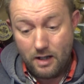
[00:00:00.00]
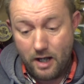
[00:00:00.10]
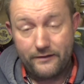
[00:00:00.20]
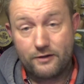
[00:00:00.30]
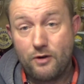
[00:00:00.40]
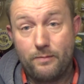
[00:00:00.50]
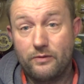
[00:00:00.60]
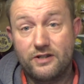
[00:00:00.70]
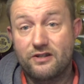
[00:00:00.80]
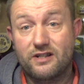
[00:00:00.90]
and the triple
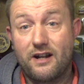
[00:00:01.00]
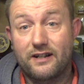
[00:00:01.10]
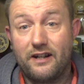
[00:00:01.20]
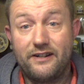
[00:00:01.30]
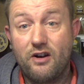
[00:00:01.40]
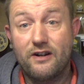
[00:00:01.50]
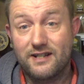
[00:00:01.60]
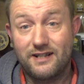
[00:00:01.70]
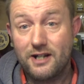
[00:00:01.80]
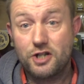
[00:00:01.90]
is just like a nice
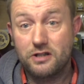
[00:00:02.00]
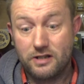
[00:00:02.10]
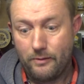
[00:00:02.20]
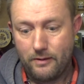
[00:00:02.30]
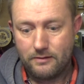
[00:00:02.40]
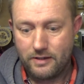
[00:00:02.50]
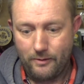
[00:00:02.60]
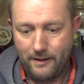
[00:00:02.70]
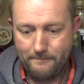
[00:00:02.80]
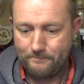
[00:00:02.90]
addition to
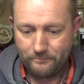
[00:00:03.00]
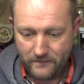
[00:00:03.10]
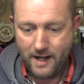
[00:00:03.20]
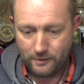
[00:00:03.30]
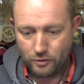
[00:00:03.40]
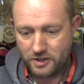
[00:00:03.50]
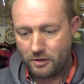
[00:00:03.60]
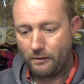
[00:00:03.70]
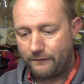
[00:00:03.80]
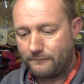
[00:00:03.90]
it. Yeah, good
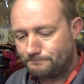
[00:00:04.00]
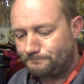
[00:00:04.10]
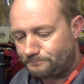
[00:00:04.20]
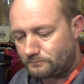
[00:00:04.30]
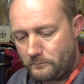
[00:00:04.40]
stuff.